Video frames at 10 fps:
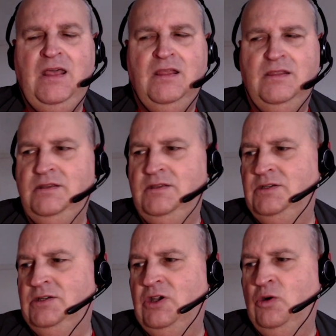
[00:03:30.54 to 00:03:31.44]
There
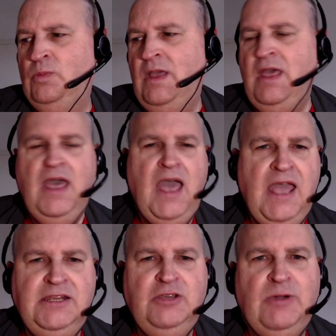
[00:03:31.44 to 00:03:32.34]
you go.
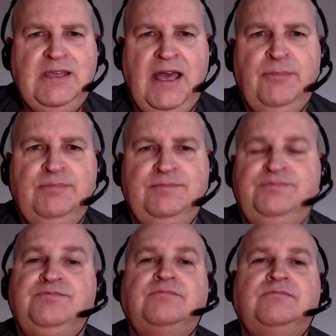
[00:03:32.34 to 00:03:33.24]
Anyway,
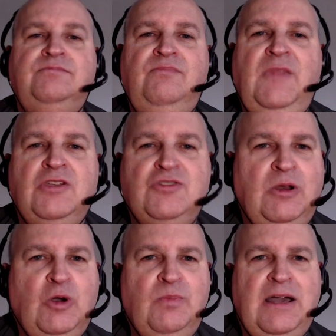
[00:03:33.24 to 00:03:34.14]
so I
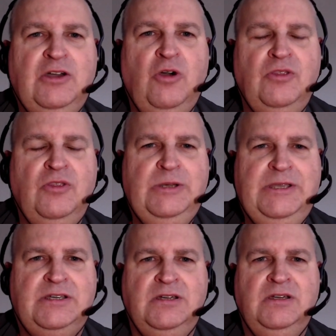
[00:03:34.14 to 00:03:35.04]
look back on the
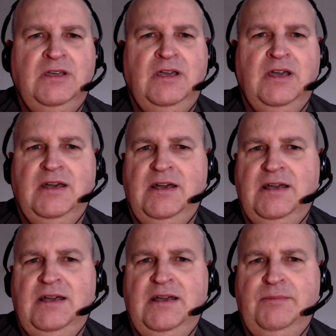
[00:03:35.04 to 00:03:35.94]
week,
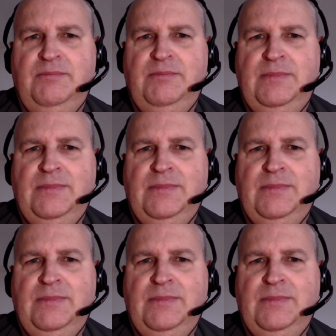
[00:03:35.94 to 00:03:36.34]
and